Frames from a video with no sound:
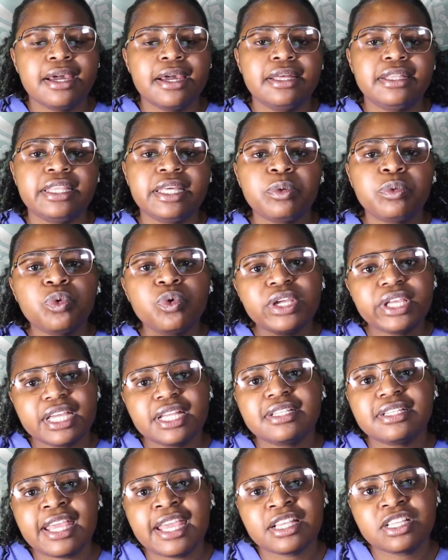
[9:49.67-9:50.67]
they will
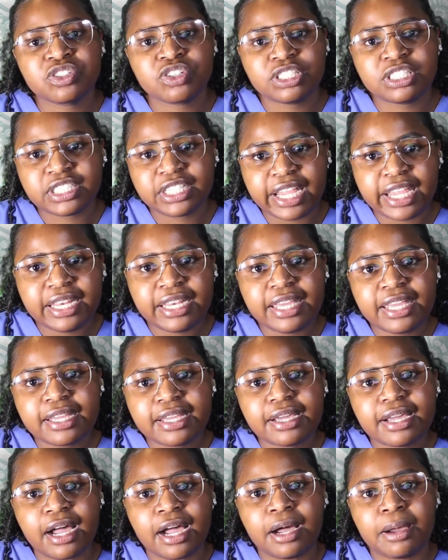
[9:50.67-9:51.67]
get extra training
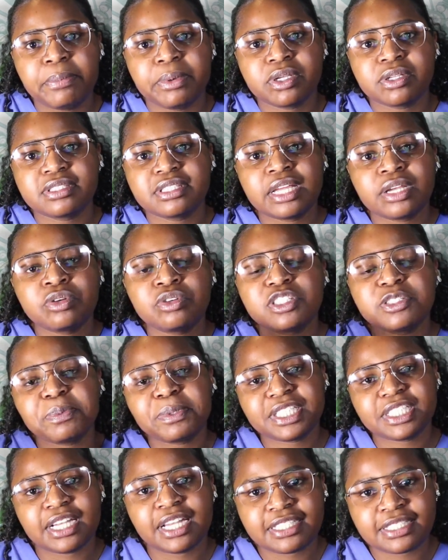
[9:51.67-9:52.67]
because they're not
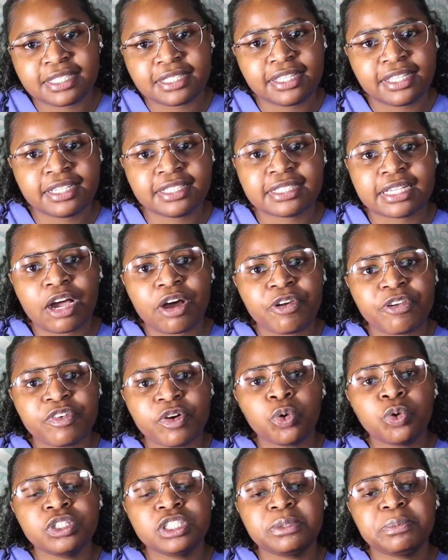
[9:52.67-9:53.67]
specialized in theatre. However,
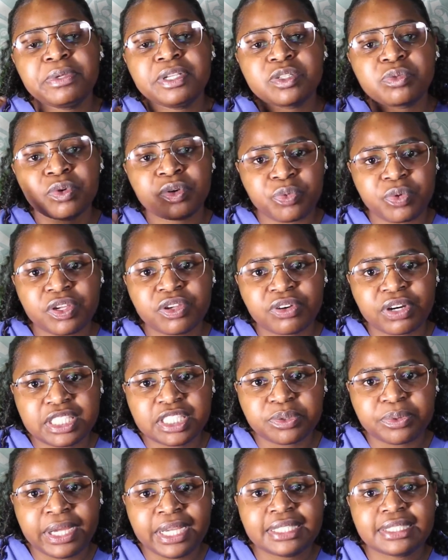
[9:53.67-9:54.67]
ODPs, when we
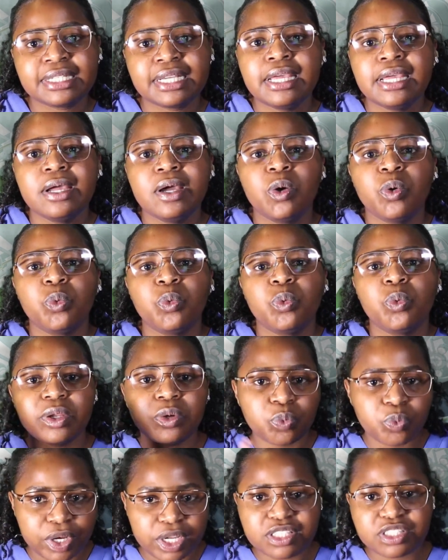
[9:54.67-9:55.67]
graduate, we
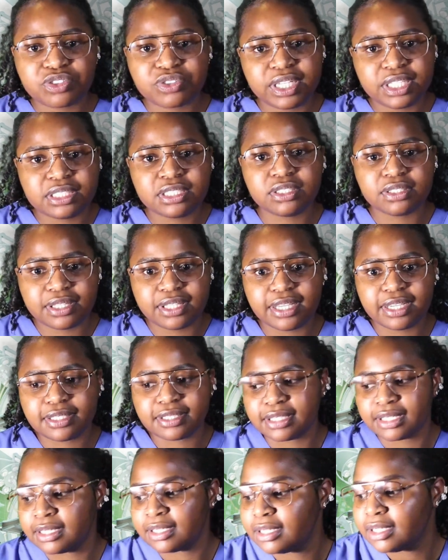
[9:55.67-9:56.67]
can work straight into
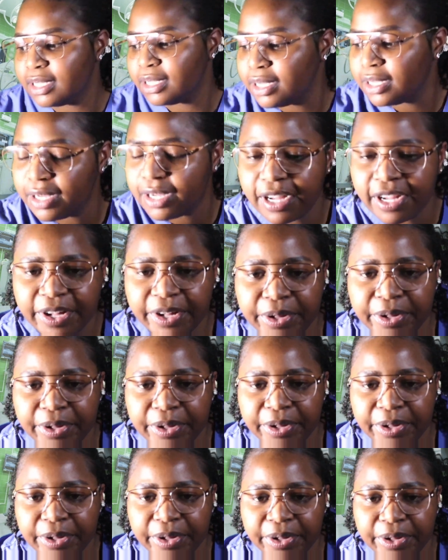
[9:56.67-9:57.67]
theatre.
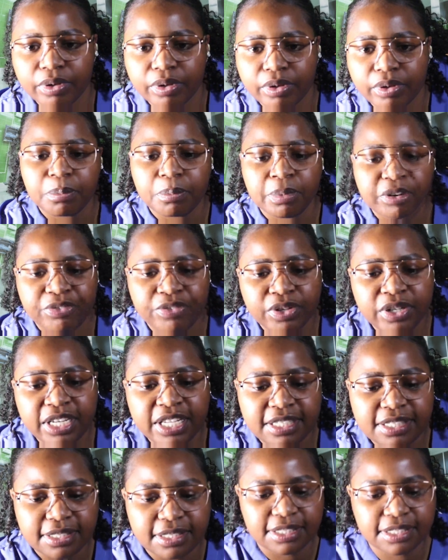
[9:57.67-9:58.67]
but for
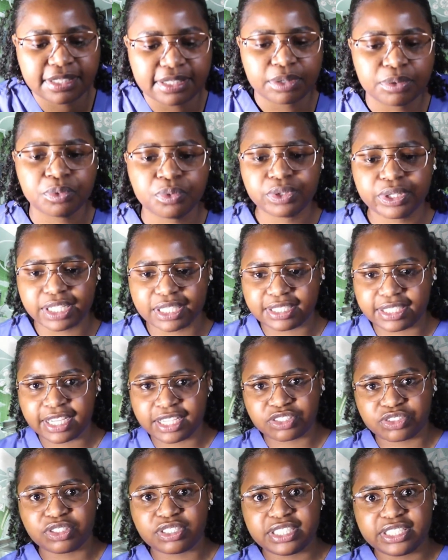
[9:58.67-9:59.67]
nurses, they will get
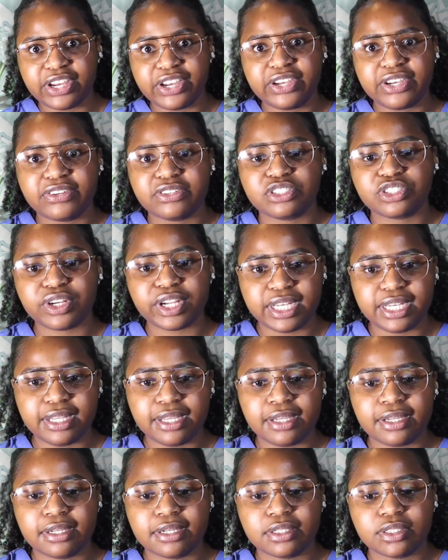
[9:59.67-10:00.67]
extra
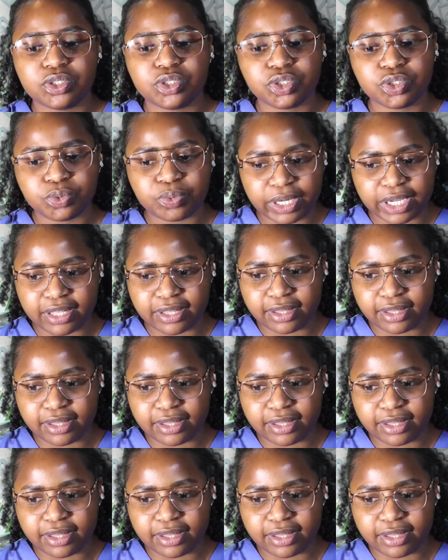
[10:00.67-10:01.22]
training to work in